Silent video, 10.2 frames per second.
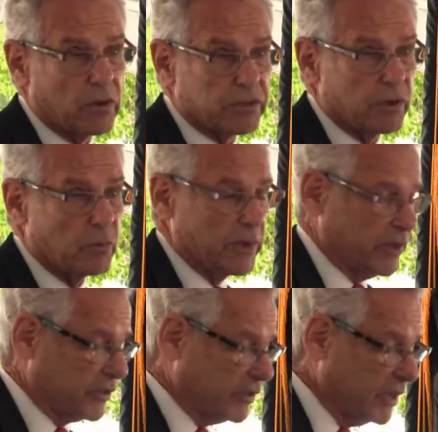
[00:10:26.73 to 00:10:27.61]
also when
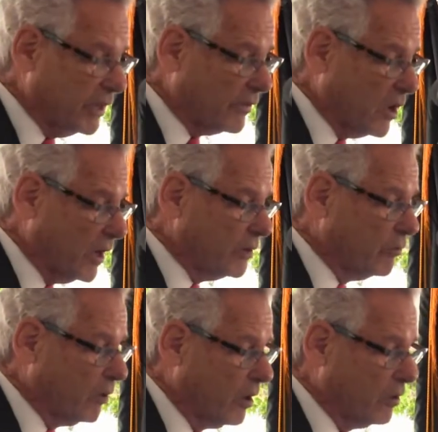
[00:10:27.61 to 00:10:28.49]
the city of Garden
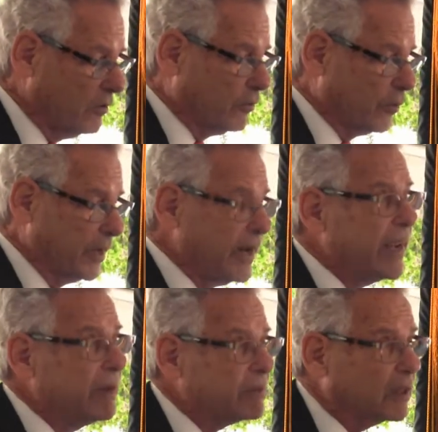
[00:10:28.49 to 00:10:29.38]
Grove renamed